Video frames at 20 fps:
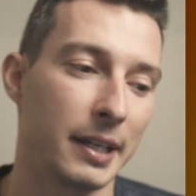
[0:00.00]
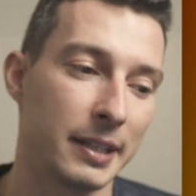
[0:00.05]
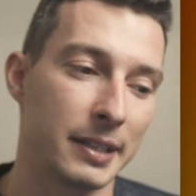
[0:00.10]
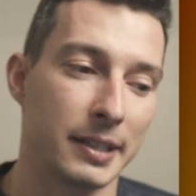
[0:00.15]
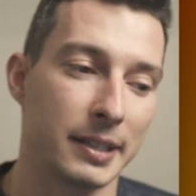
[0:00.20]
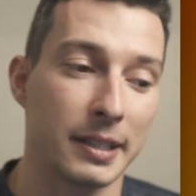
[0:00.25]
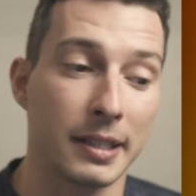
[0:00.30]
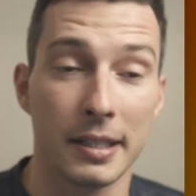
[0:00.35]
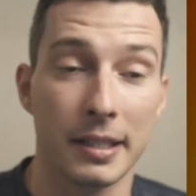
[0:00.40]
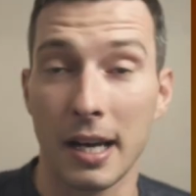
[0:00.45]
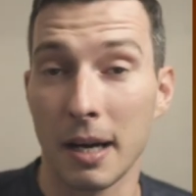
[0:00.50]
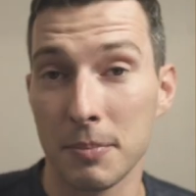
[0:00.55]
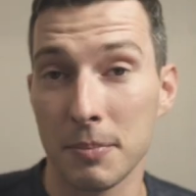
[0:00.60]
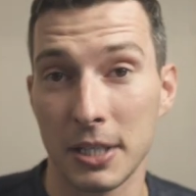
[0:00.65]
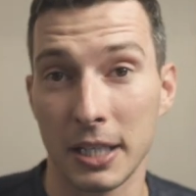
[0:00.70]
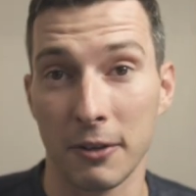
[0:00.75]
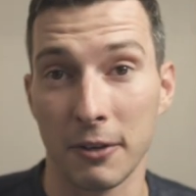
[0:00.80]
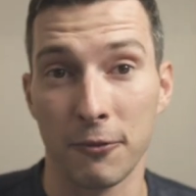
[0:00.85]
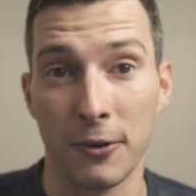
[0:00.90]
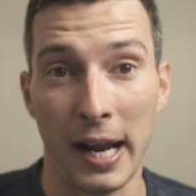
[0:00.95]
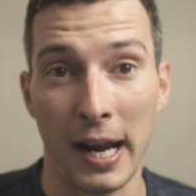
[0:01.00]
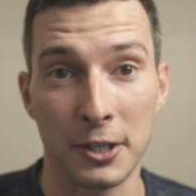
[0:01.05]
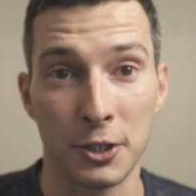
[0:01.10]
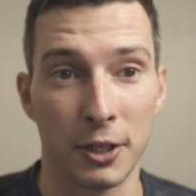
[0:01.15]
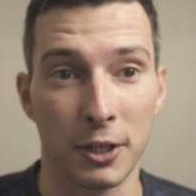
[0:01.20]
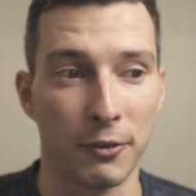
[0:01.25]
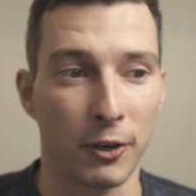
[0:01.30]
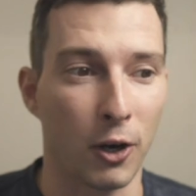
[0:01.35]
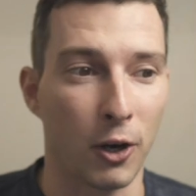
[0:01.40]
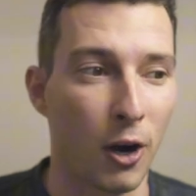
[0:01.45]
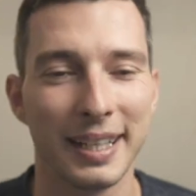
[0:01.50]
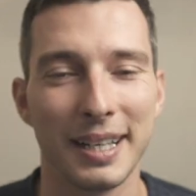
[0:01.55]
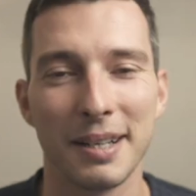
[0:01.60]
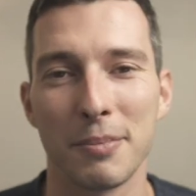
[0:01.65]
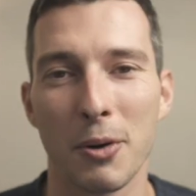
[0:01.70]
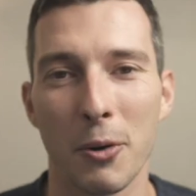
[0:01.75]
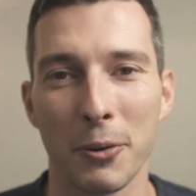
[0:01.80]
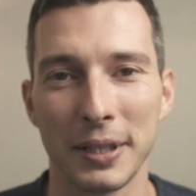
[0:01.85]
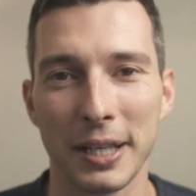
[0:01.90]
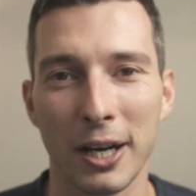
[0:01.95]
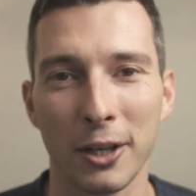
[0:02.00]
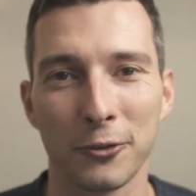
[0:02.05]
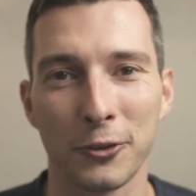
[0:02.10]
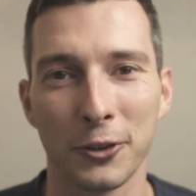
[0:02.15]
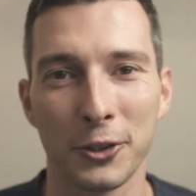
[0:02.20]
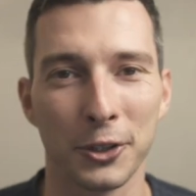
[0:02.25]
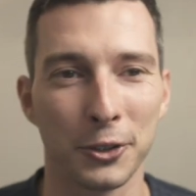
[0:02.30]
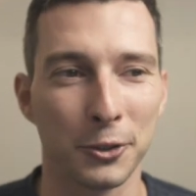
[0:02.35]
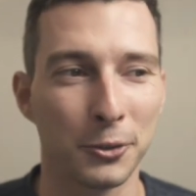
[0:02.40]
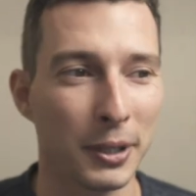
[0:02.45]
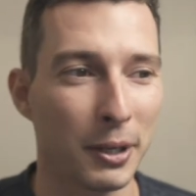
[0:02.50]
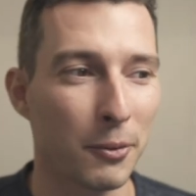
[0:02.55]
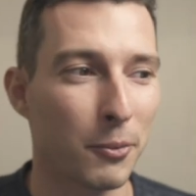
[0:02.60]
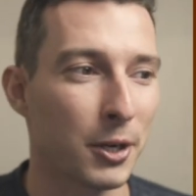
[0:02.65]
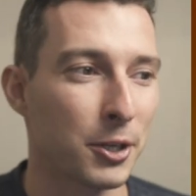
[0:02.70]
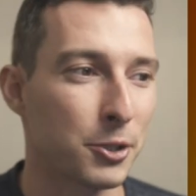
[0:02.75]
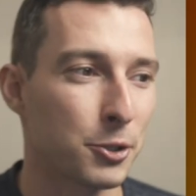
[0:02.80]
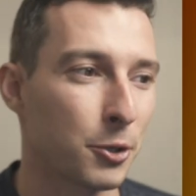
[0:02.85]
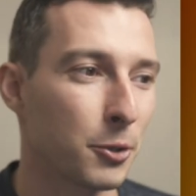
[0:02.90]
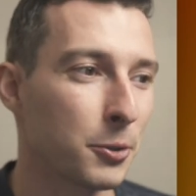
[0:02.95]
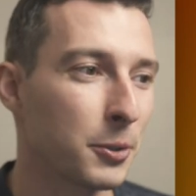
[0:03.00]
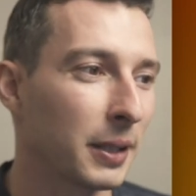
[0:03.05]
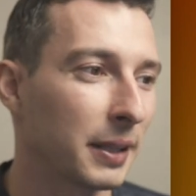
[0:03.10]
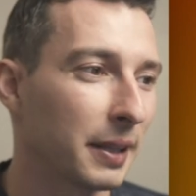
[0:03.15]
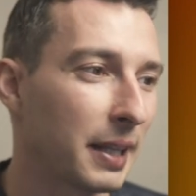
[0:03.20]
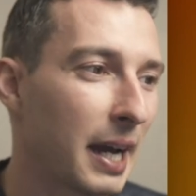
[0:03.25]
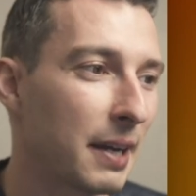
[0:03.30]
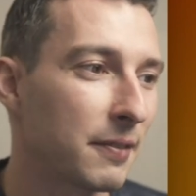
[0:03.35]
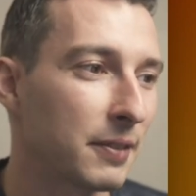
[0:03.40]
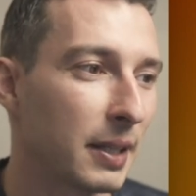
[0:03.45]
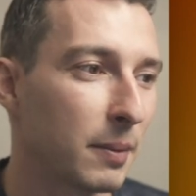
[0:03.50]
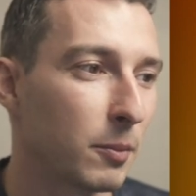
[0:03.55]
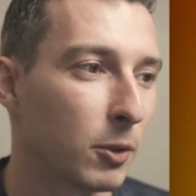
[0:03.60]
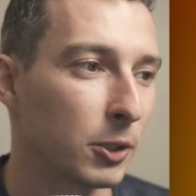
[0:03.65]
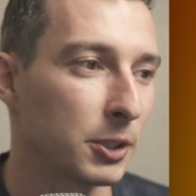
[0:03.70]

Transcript: It comes at a fraction of a cost, but without further ado, I want to show you a live demo on the